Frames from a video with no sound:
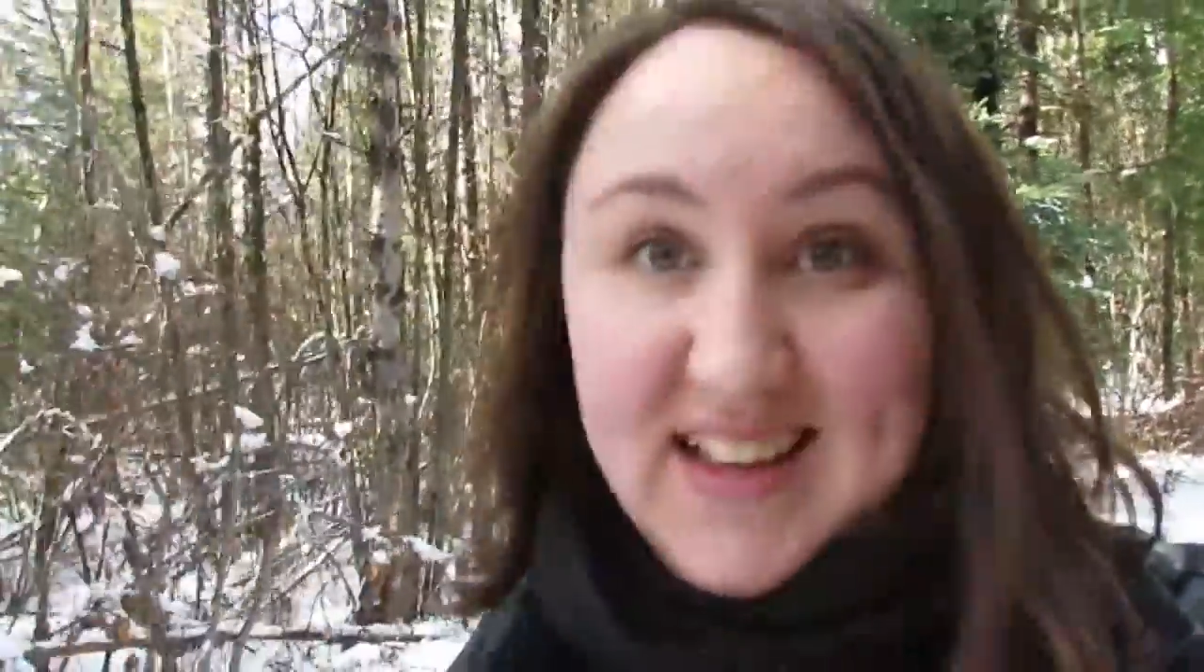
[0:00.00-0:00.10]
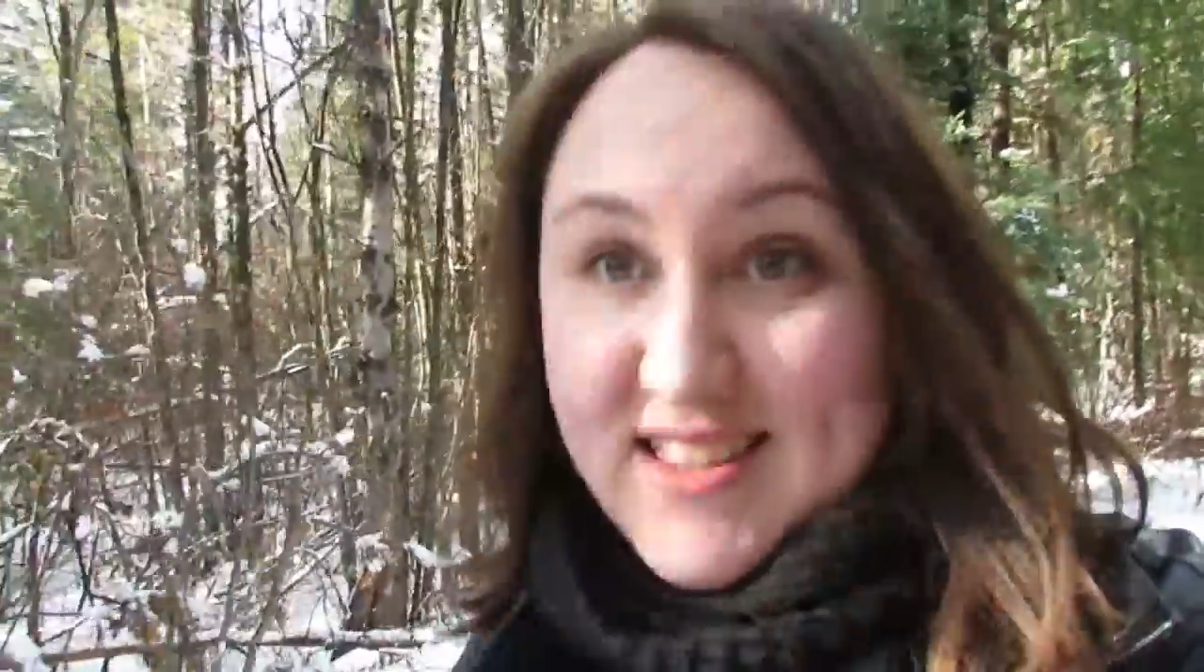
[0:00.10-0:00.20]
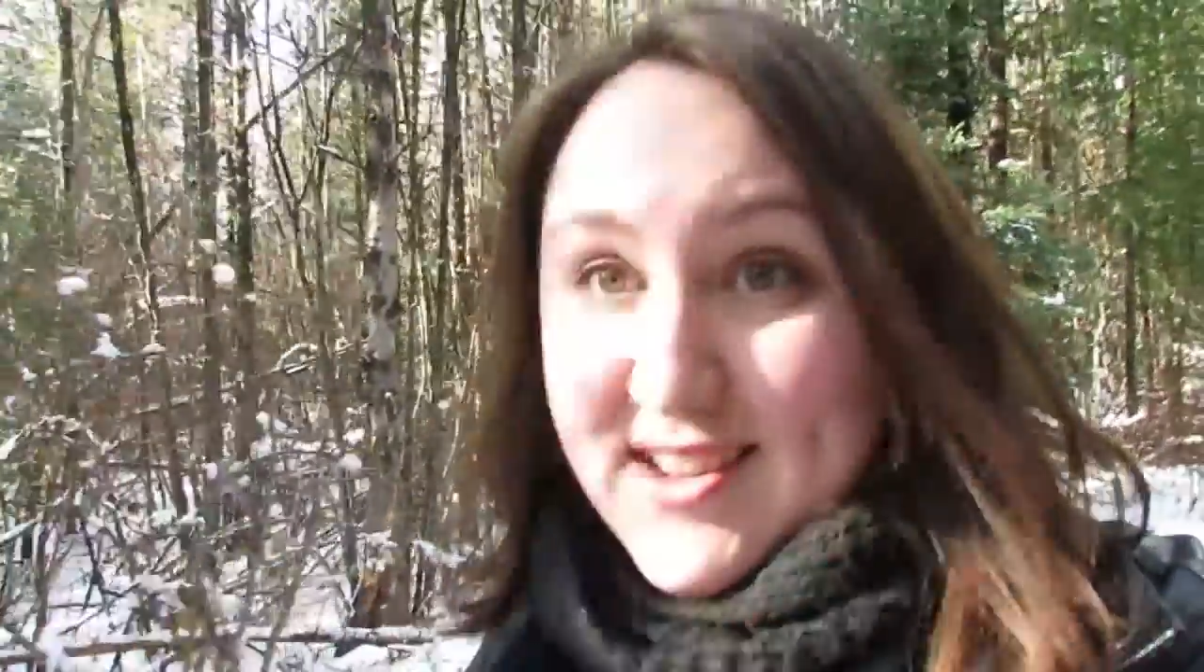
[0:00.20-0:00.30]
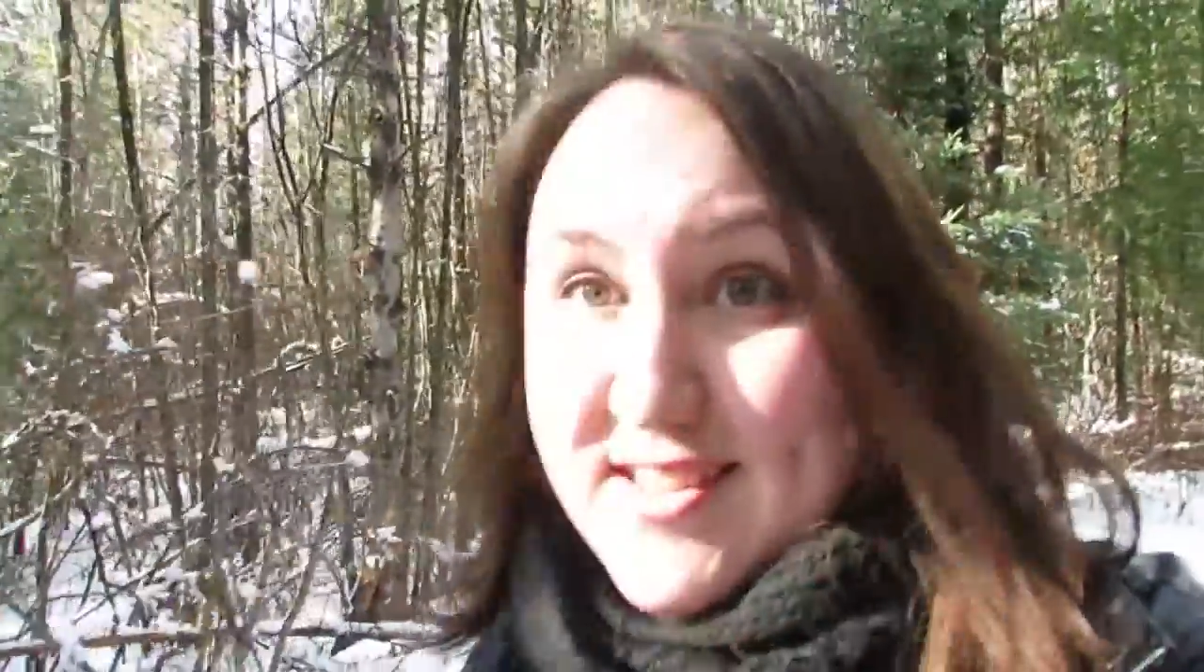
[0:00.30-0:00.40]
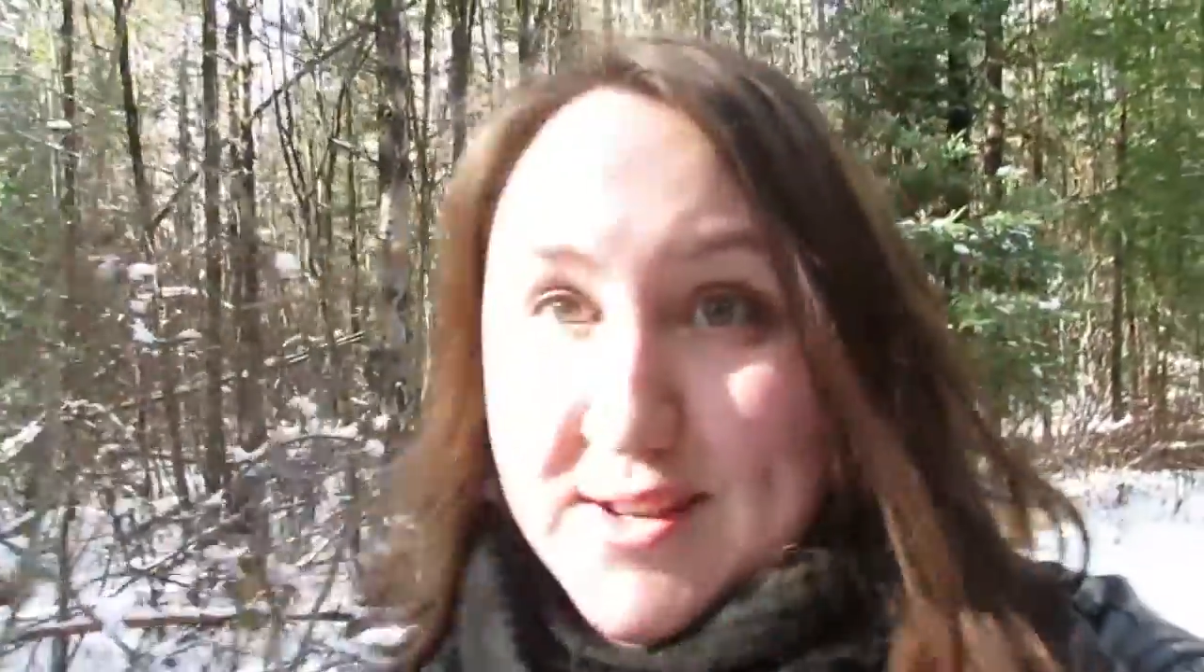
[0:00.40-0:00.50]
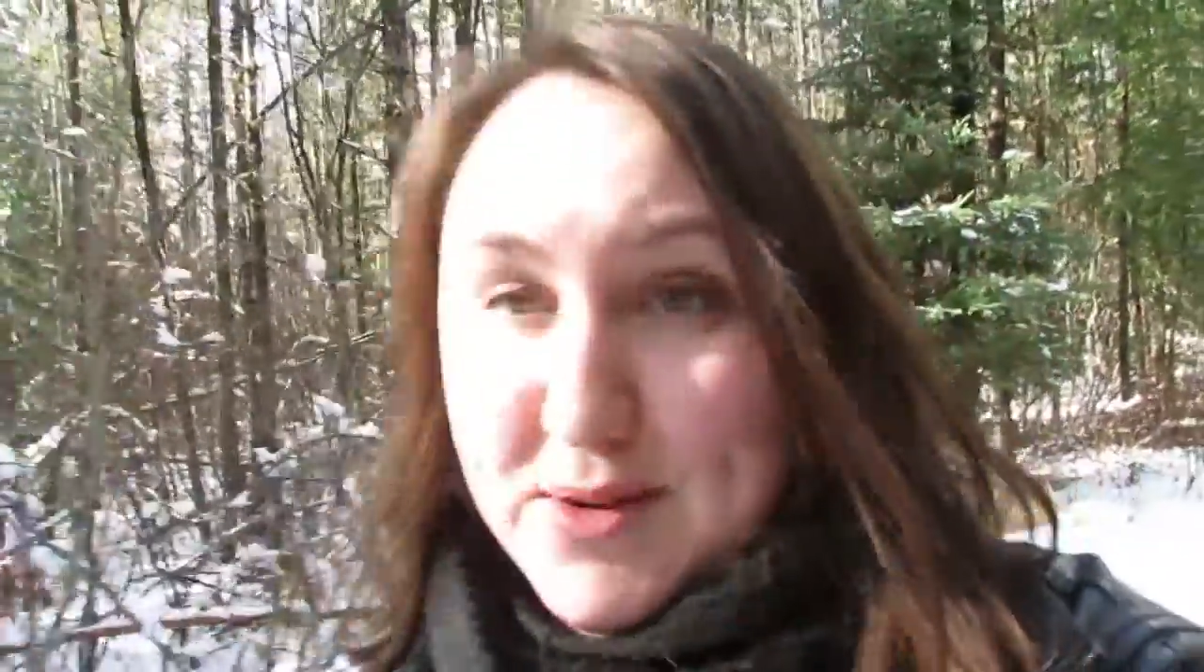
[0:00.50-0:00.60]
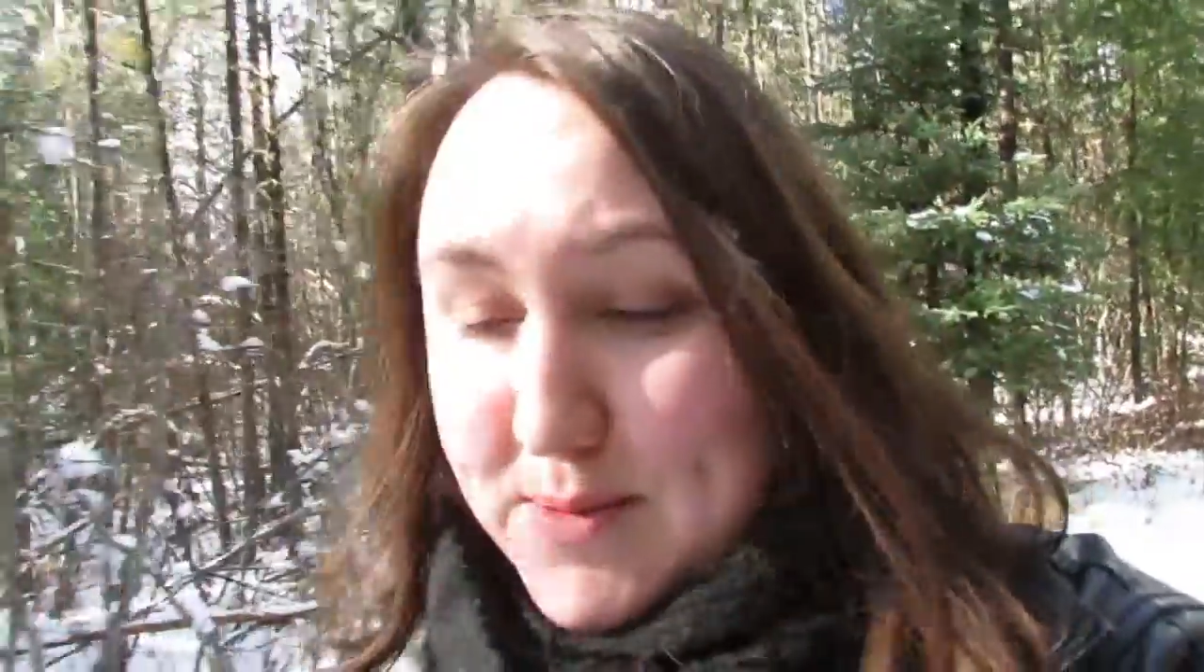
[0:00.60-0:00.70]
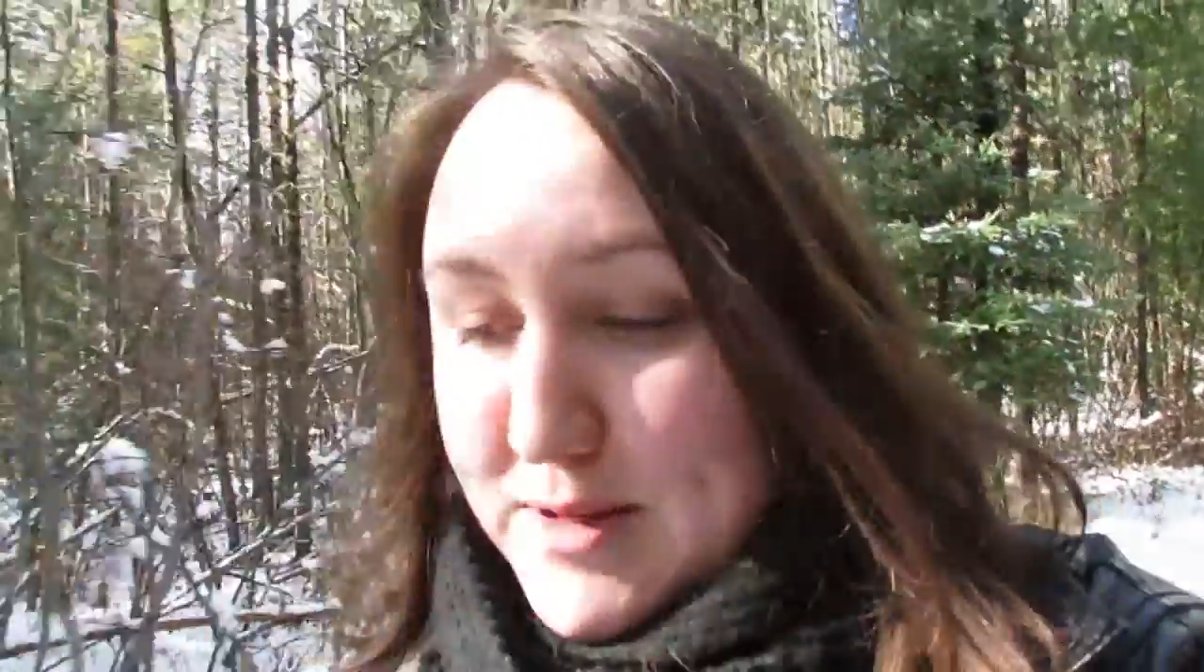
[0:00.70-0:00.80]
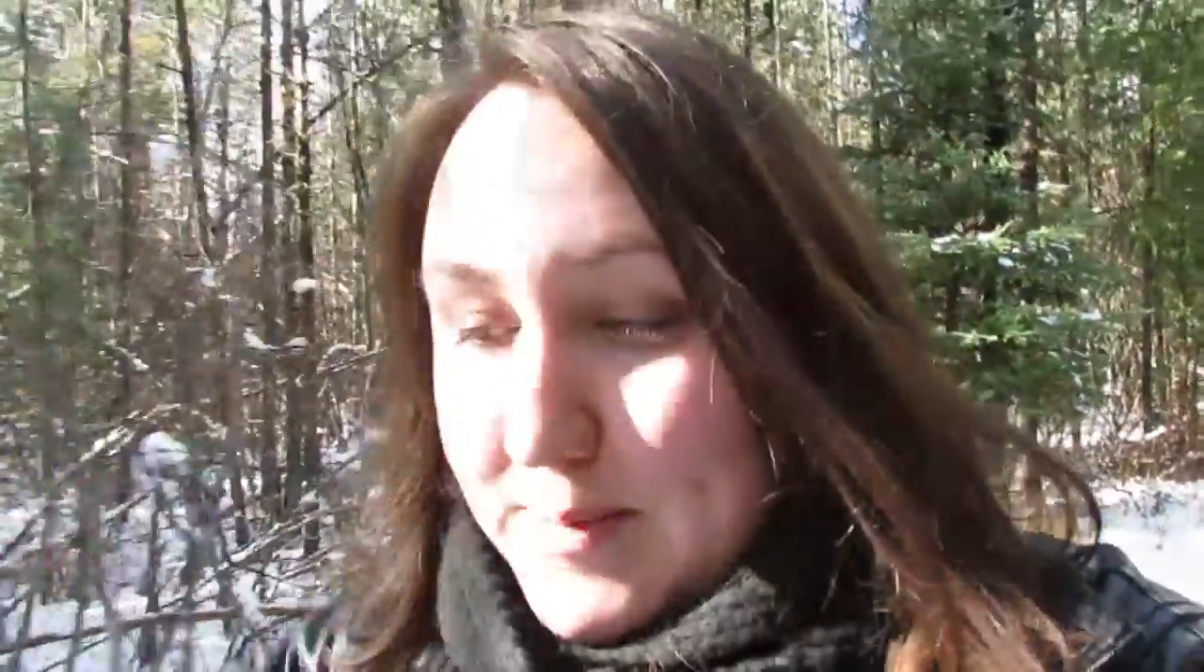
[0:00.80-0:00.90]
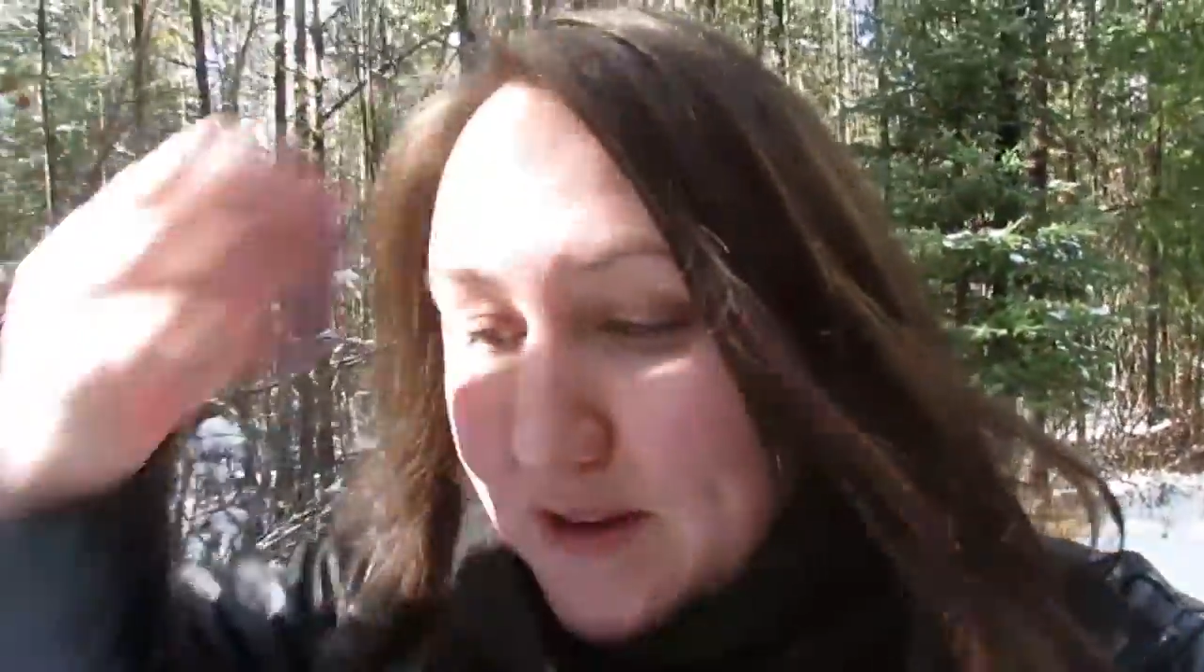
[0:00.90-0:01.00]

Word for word: seriously one of the most